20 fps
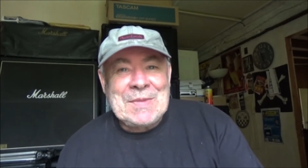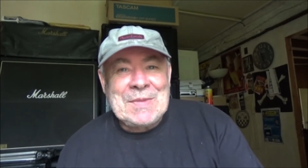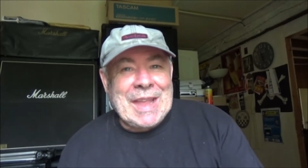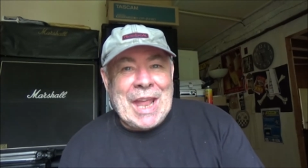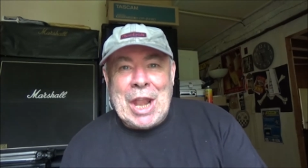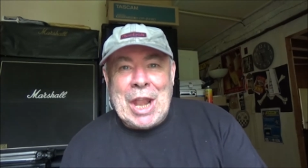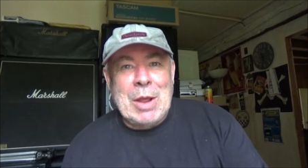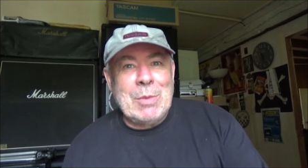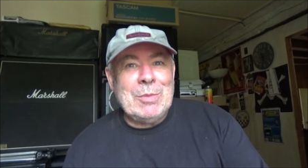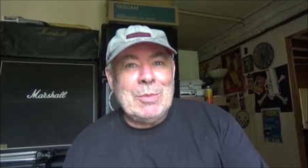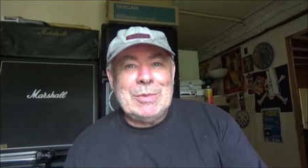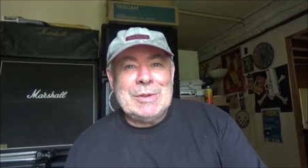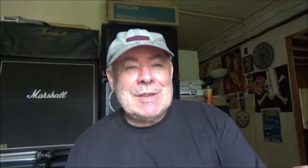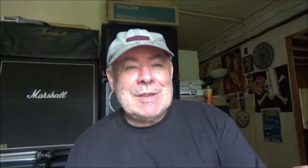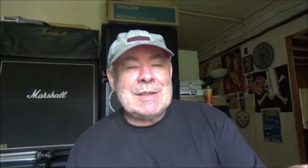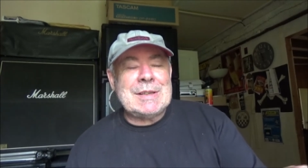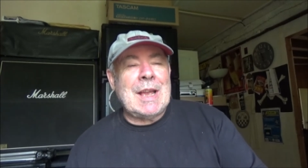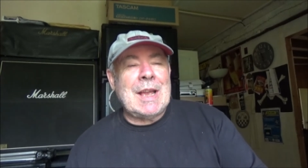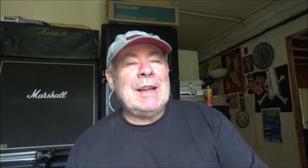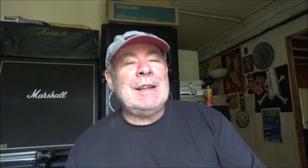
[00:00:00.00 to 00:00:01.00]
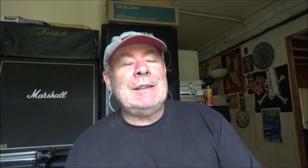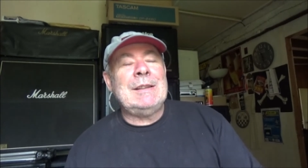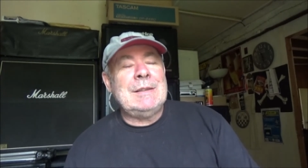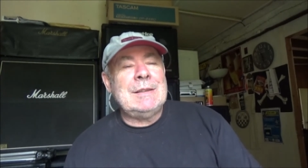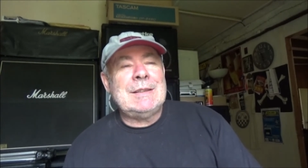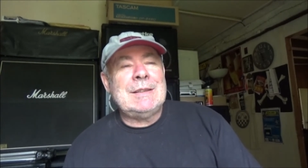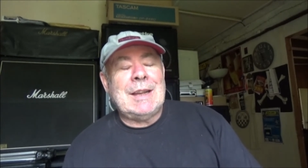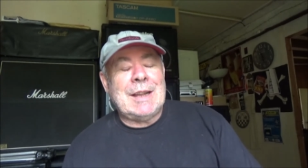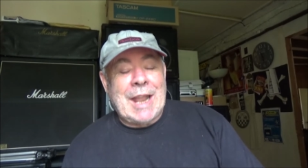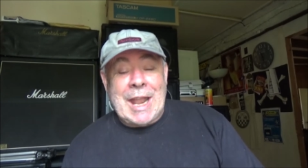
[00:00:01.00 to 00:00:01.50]
And it was,
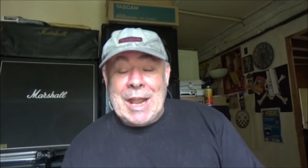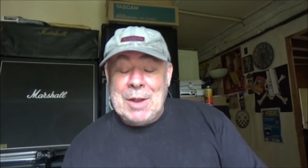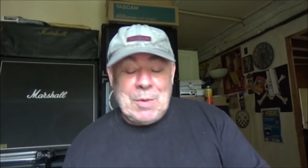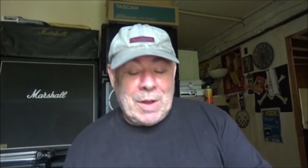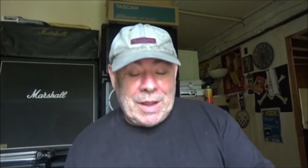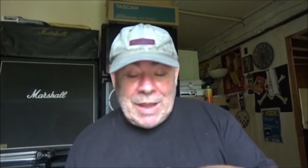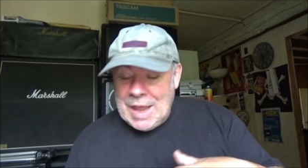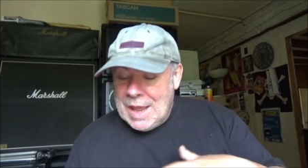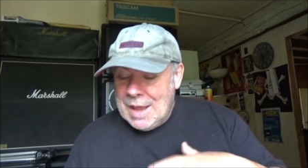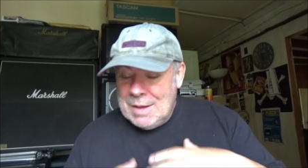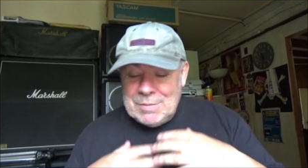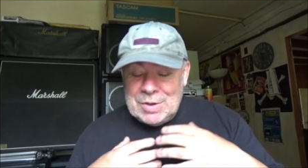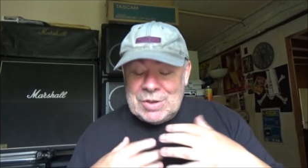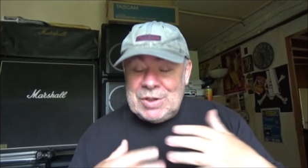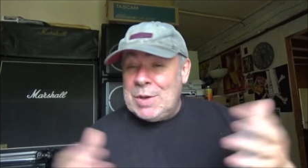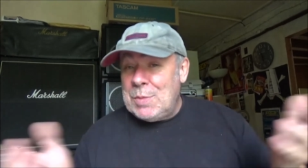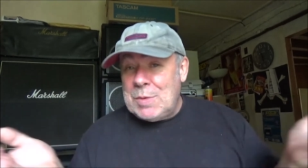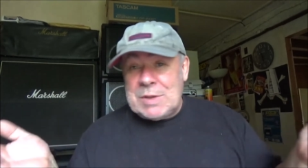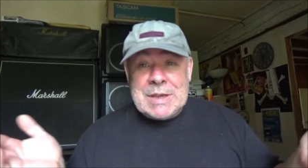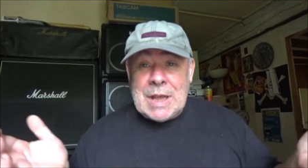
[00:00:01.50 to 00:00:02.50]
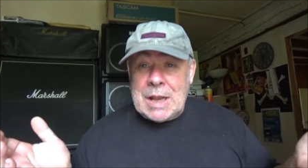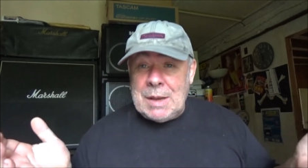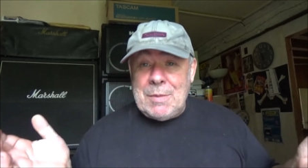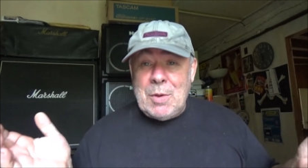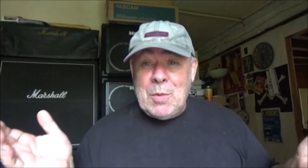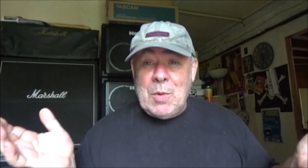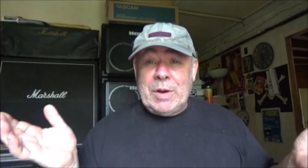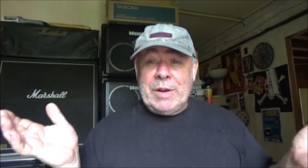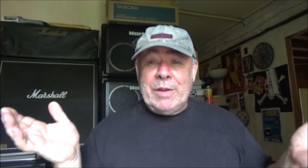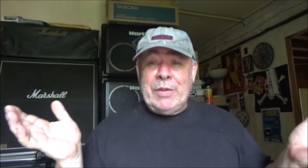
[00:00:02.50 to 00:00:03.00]
anyway, but she was telling me
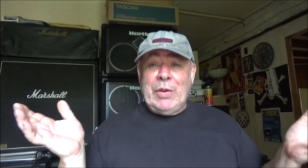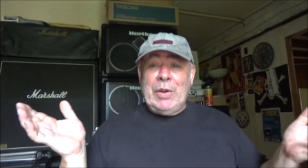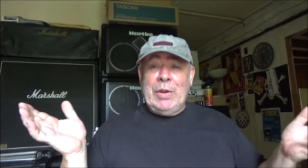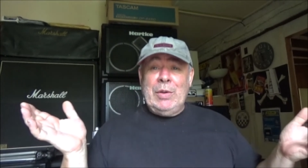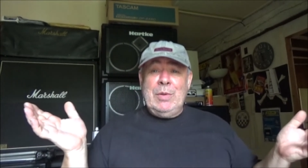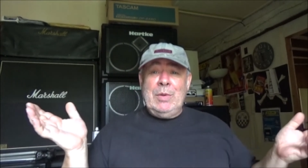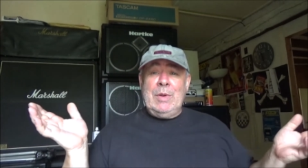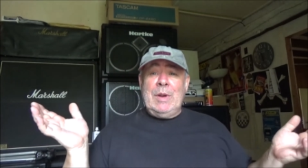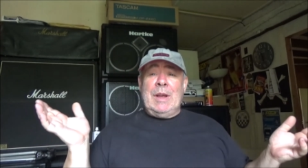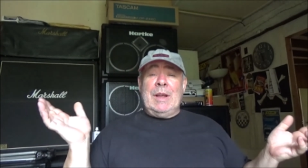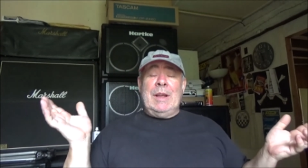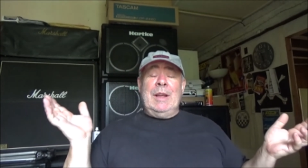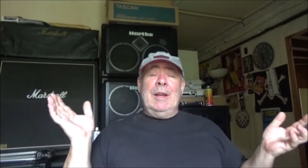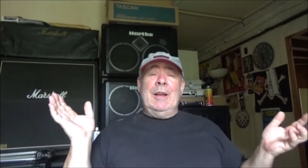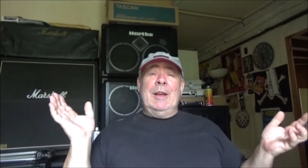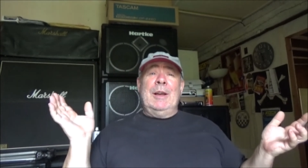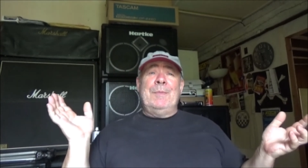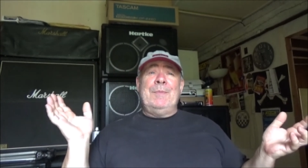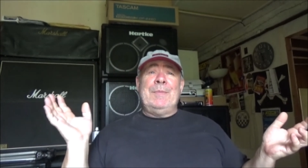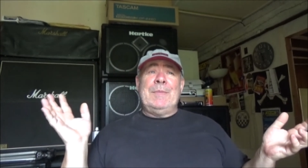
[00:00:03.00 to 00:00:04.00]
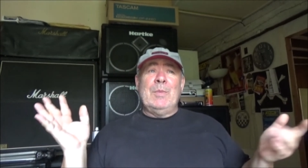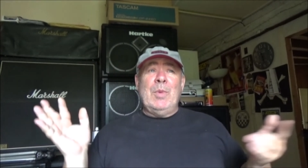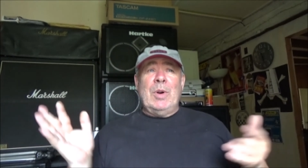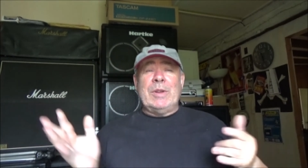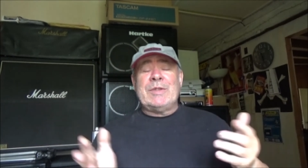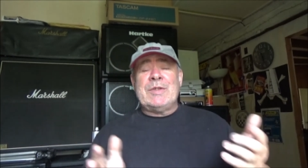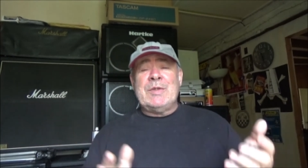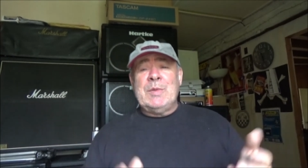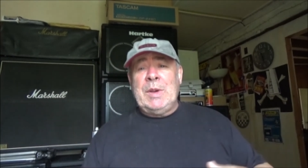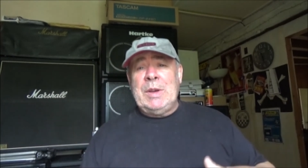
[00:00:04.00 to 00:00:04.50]
what to do,
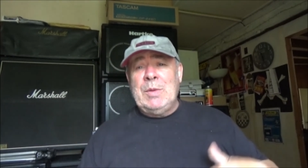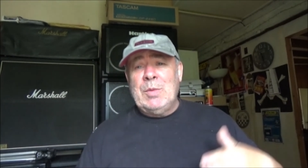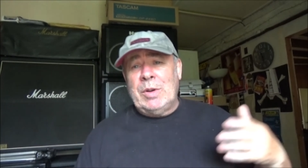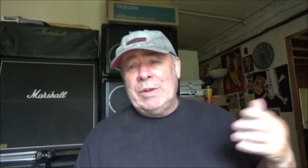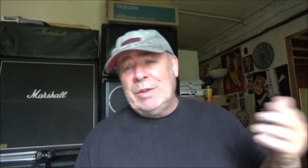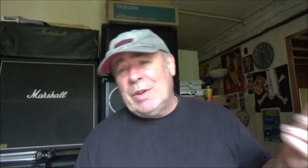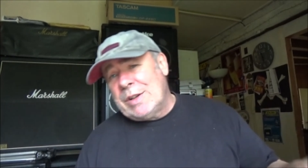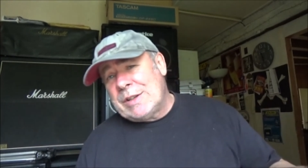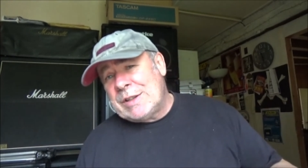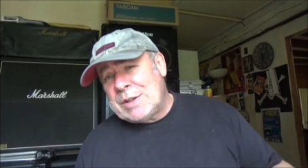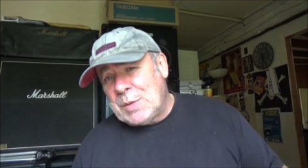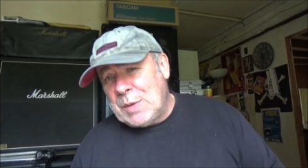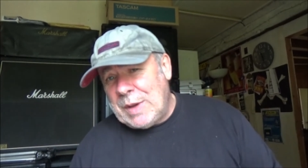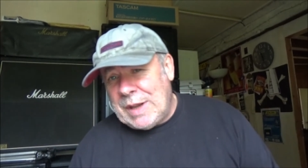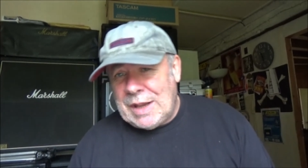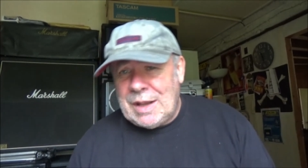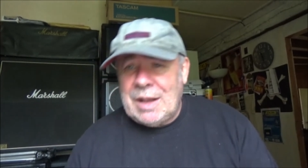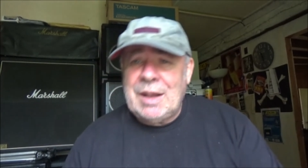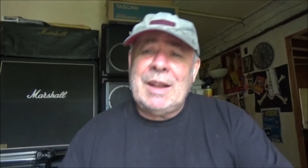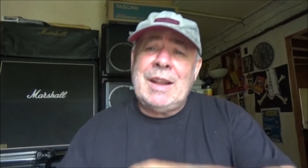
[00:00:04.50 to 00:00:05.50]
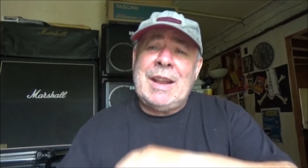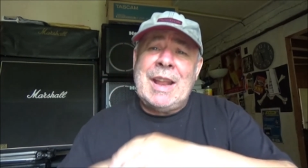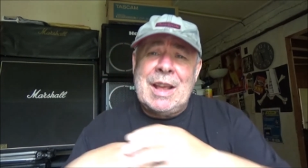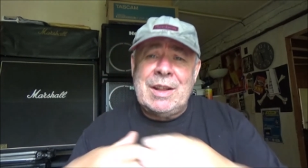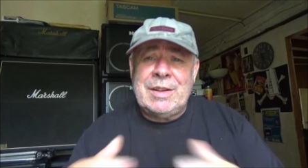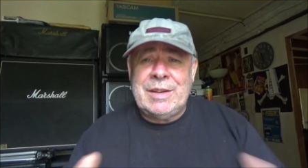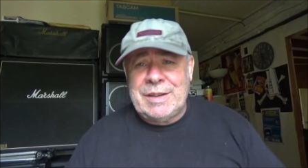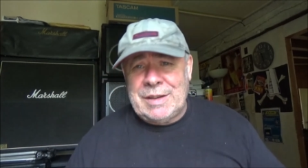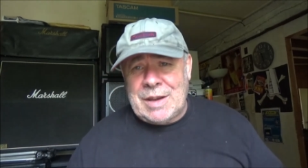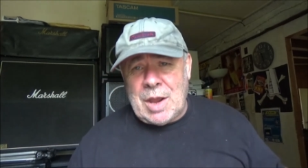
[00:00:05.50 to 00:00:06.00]
what to eat, what not to eat, and
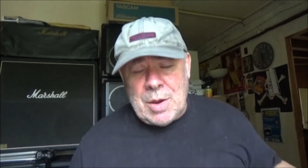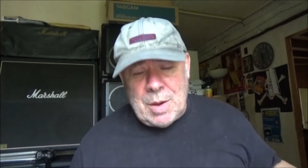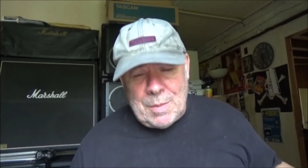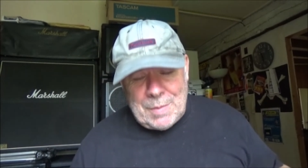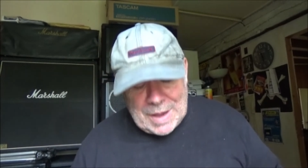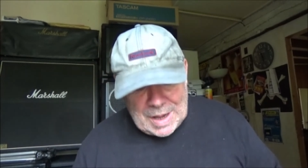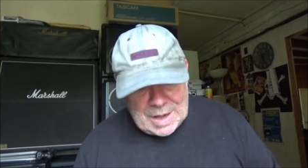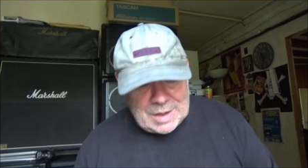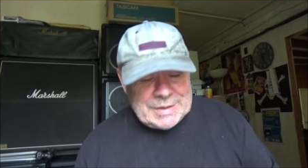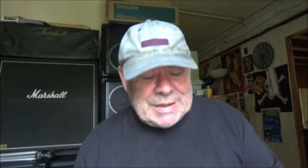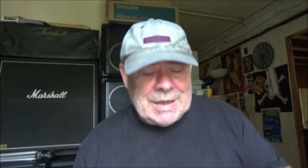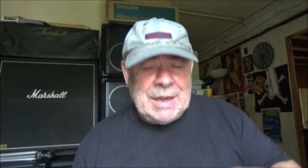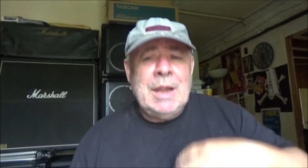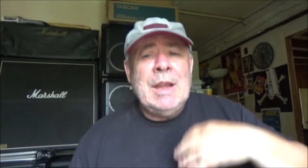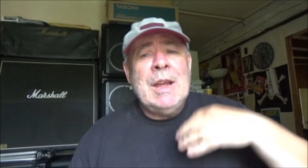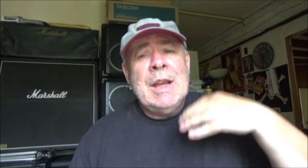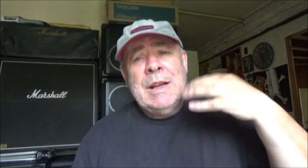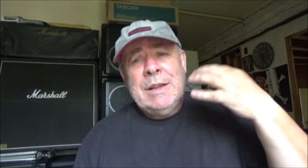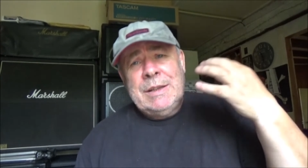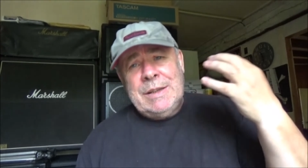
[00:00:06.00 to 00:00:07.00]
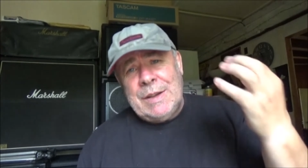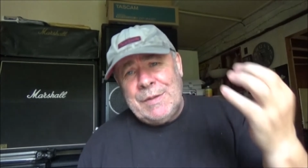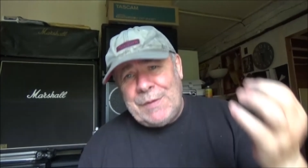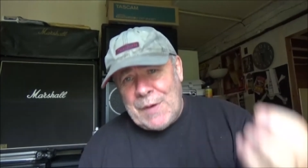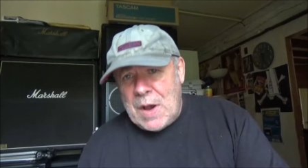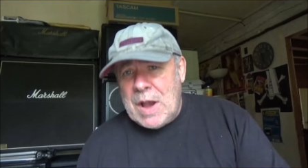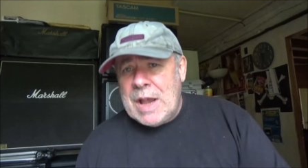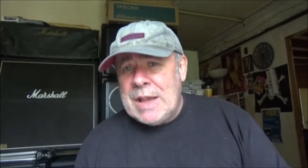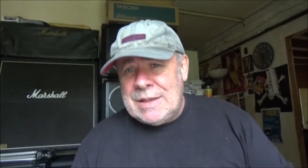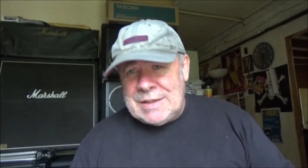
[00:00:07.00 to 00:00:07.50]
how to go about it,
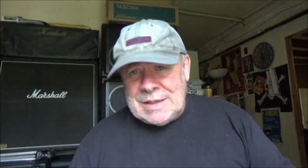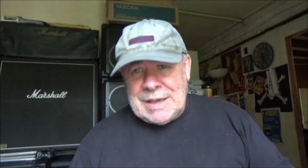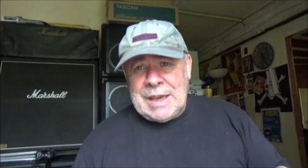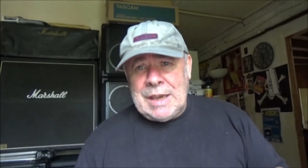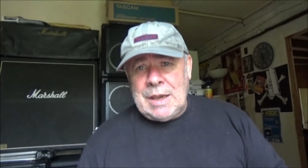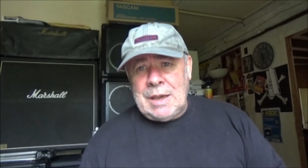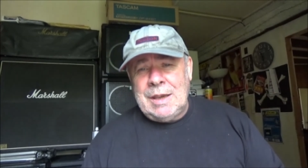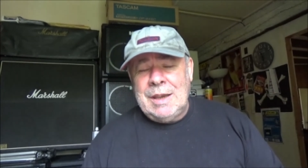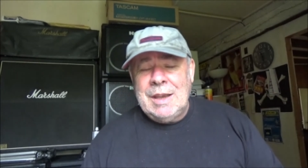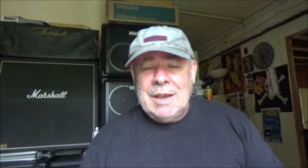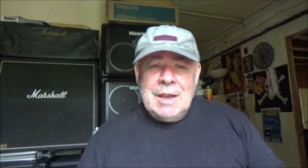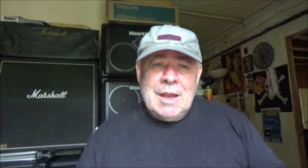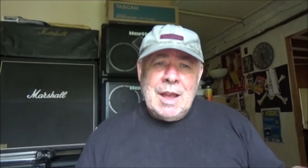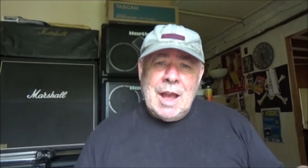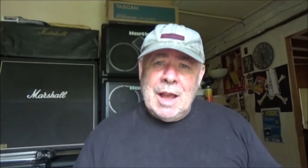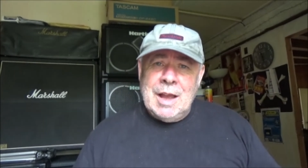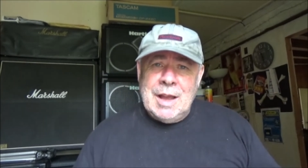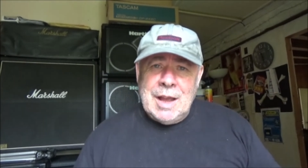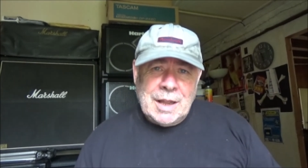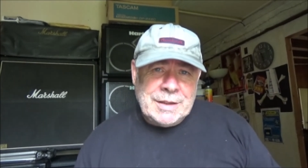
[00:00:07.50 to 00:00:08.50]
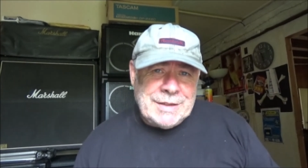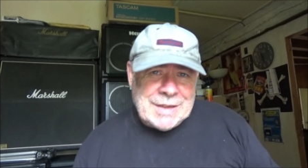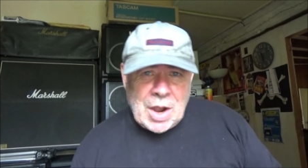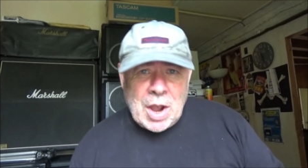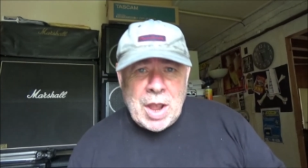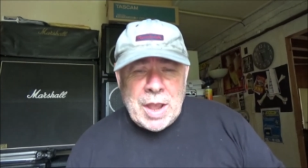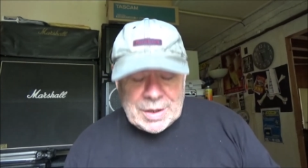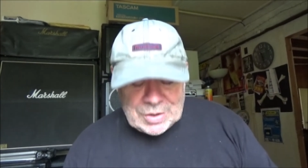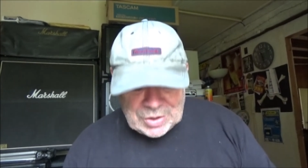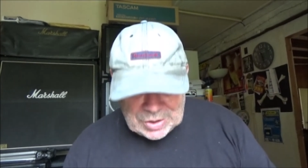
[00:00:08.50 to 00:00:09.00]
devising a
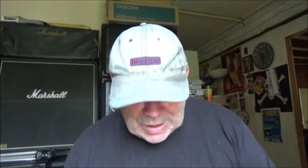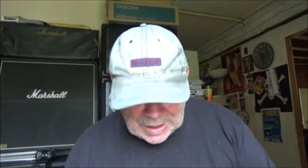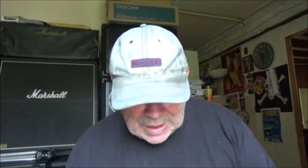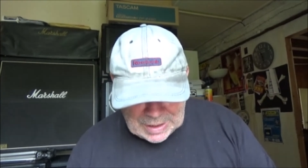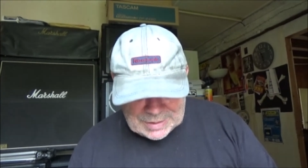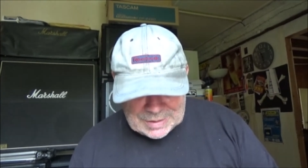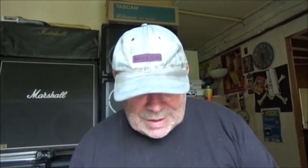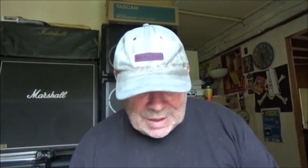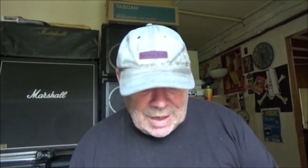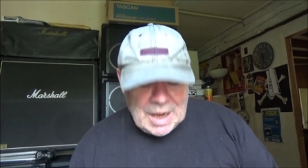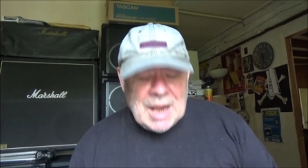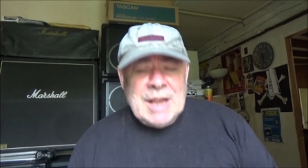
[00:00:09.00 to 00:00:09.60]
diet sheet.